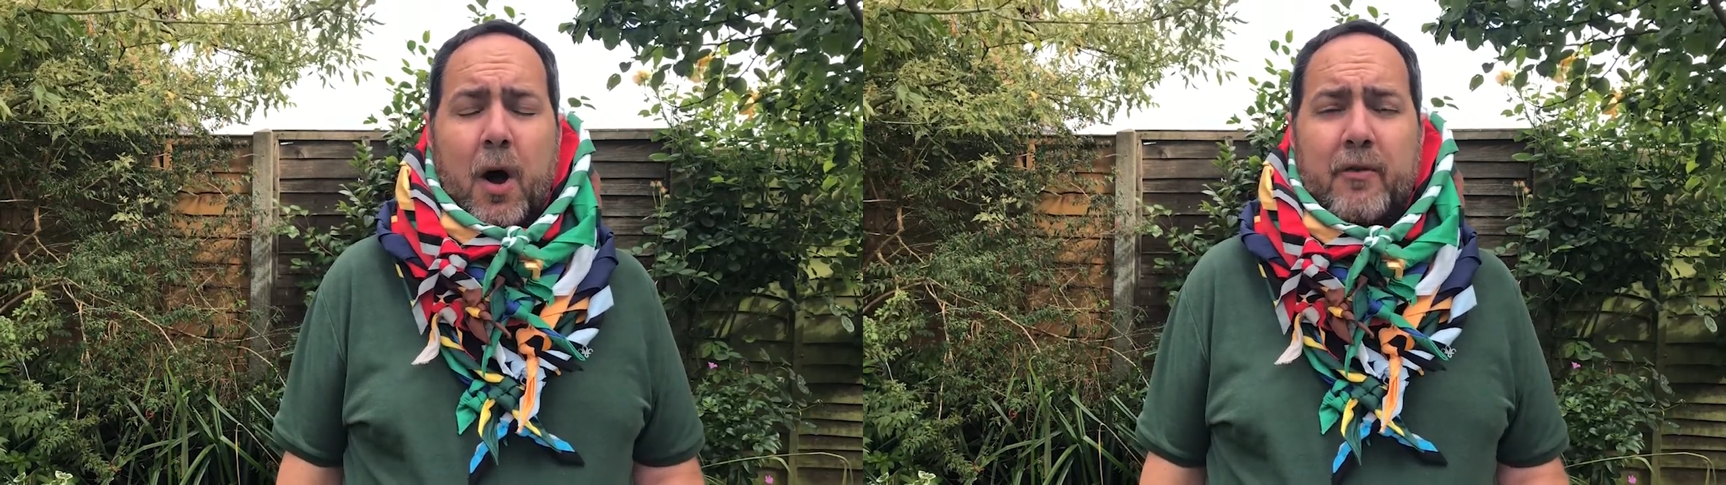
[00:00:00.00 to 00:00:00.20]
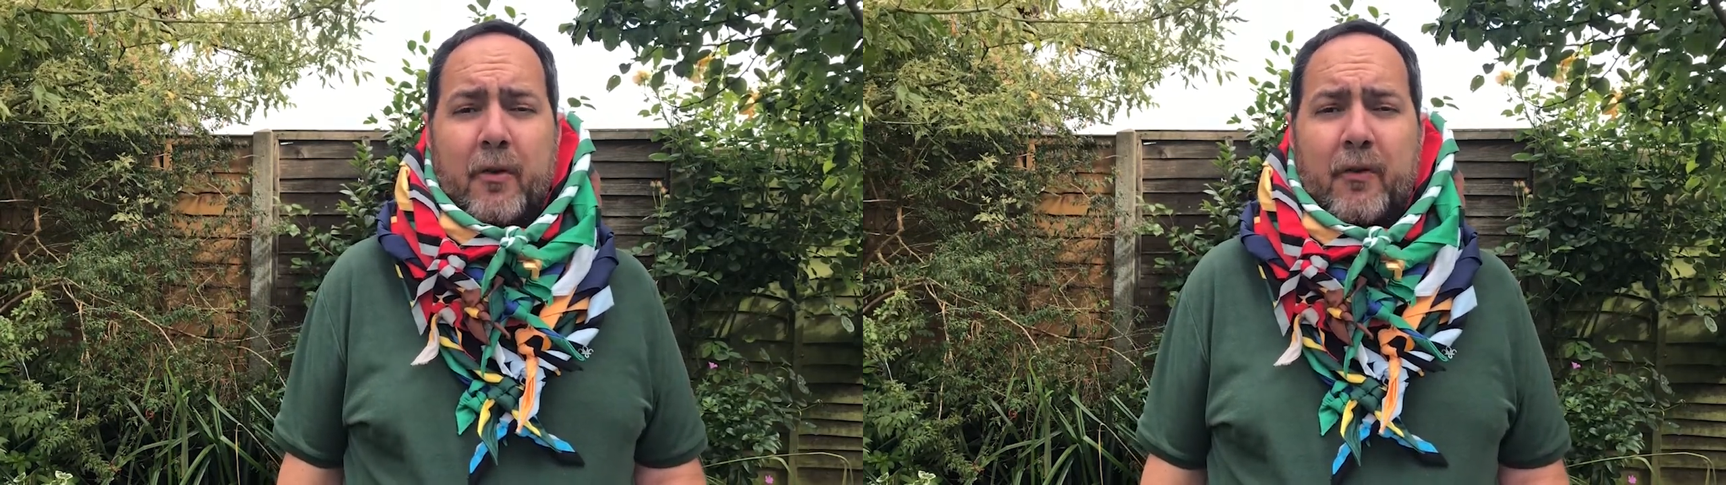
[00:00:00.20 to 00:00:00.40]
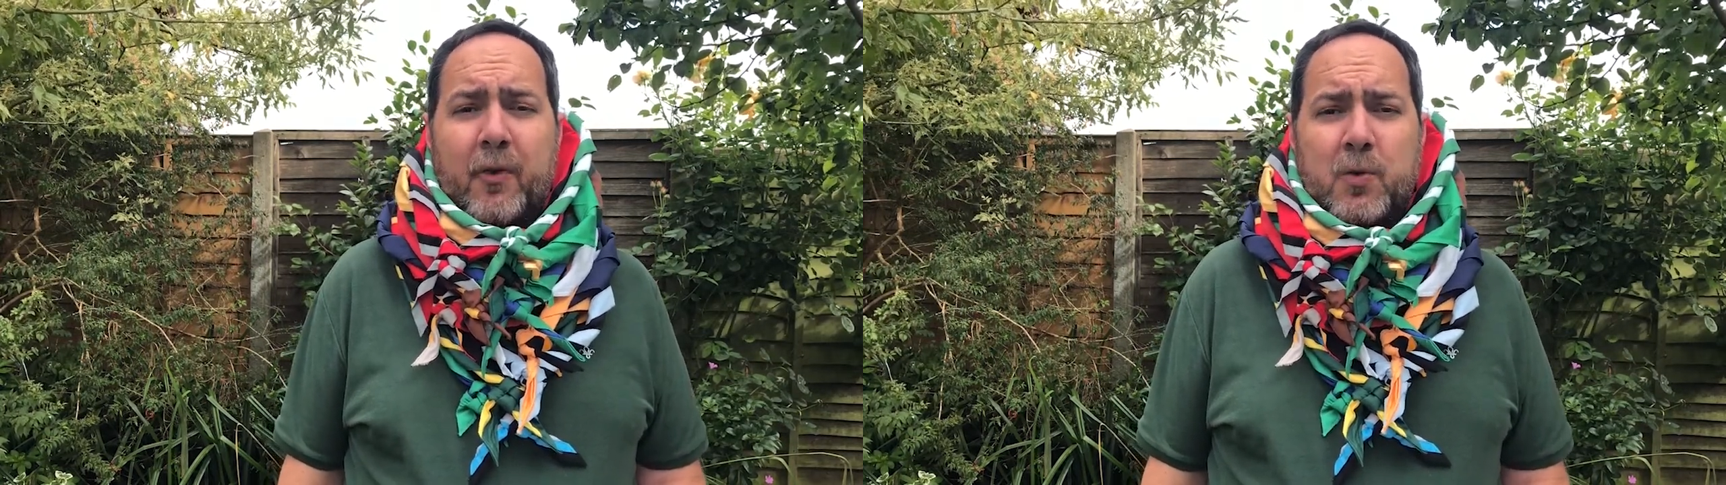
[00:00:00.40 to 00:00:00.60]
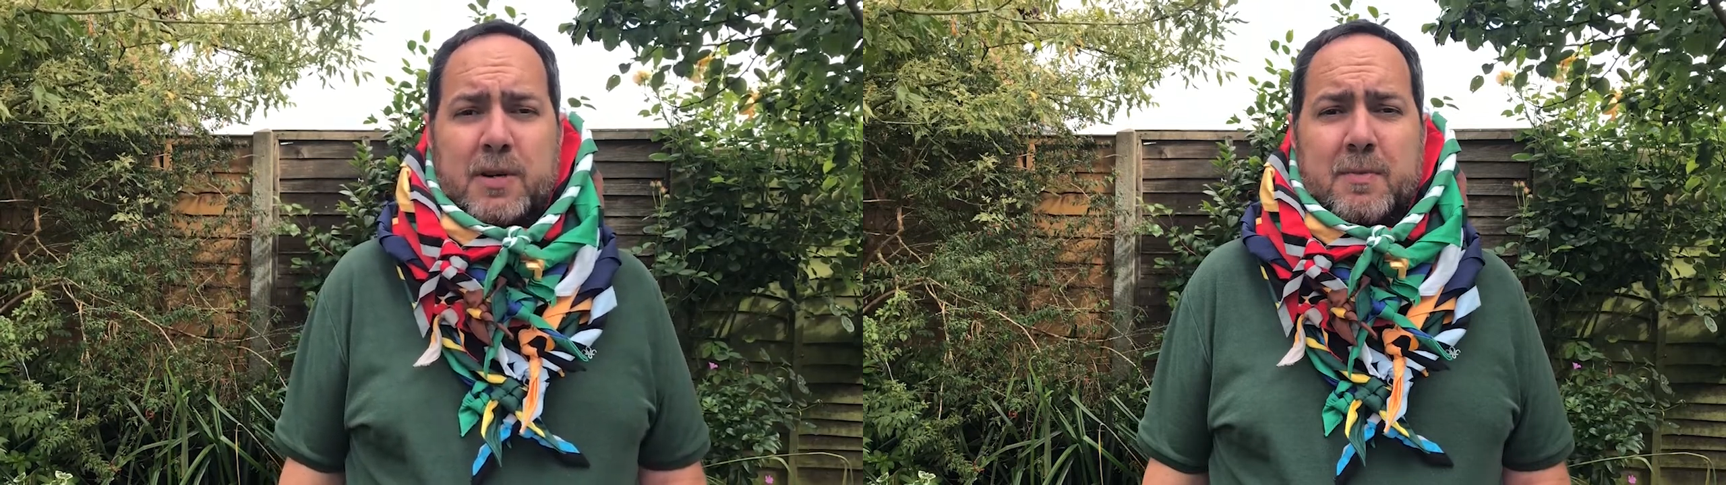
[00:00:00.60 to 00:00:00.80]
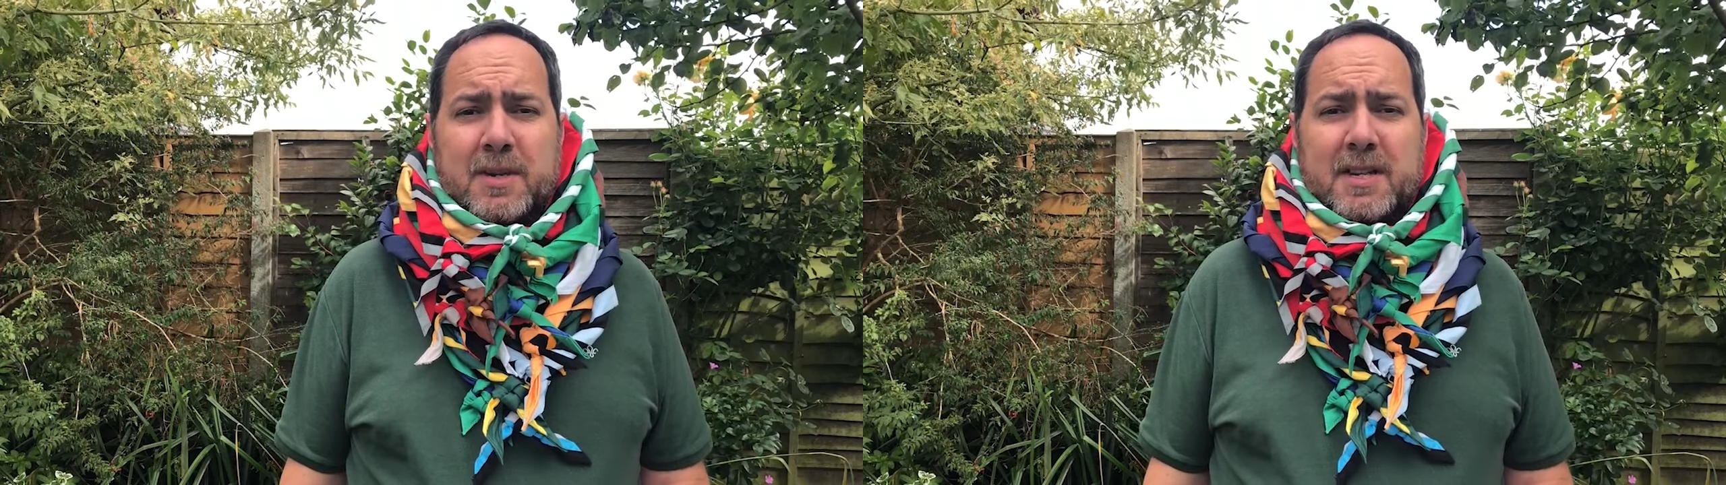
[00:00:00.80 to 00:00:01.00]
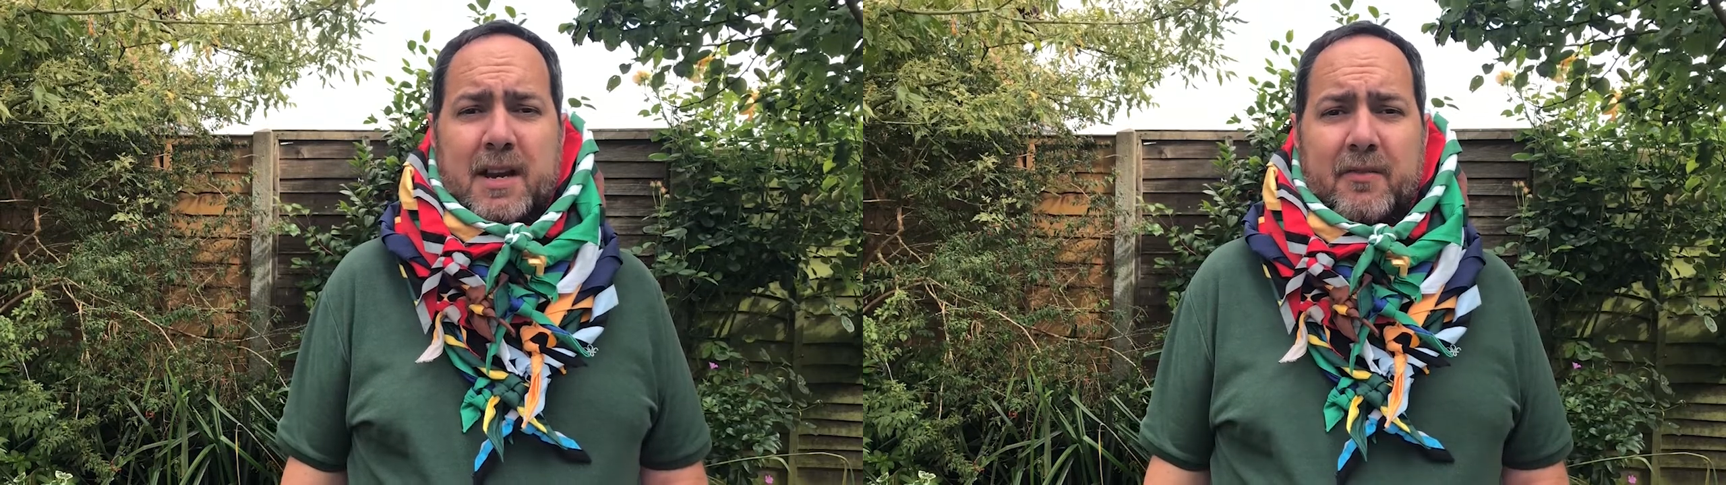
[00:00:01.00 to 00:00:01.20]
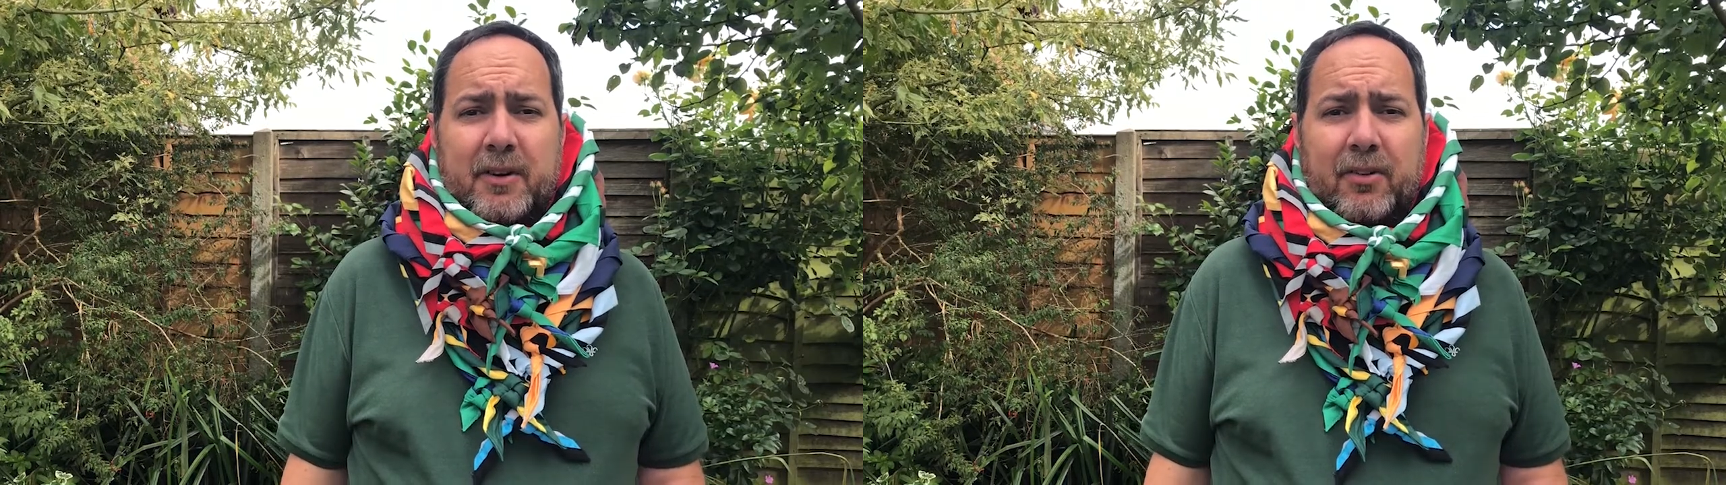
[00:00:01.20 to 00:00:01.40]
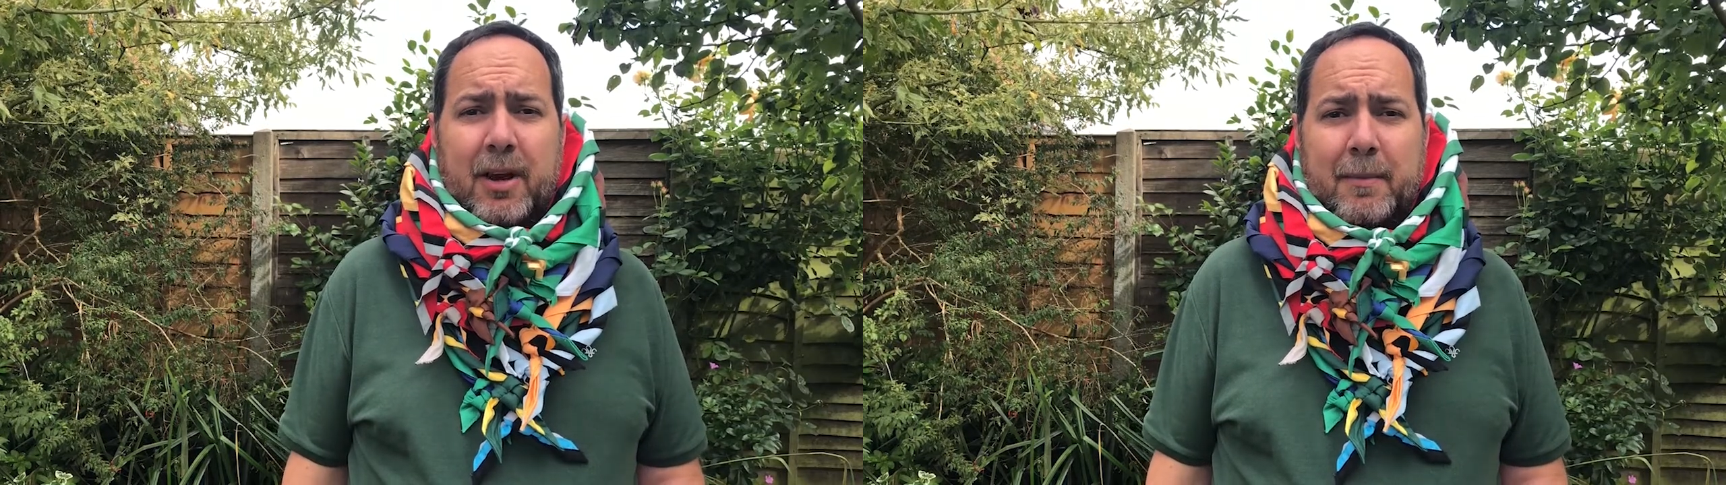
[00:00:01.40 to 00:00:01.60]
over 40% of
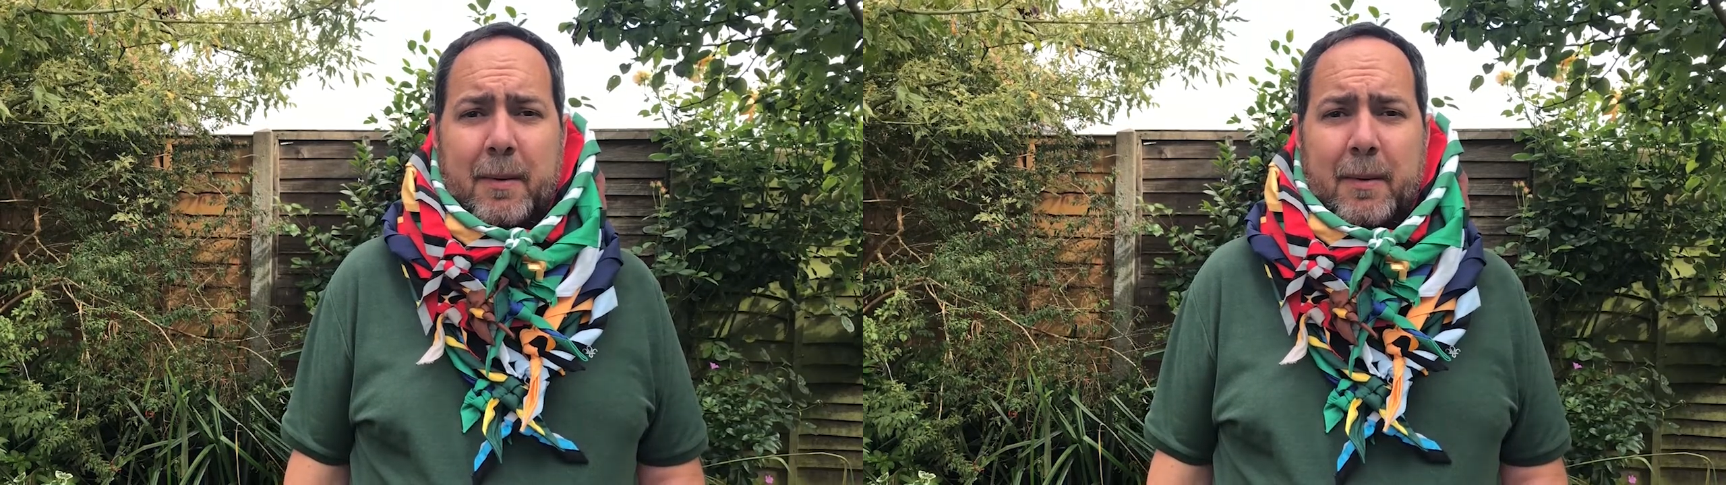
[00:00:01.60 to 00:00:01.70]
exec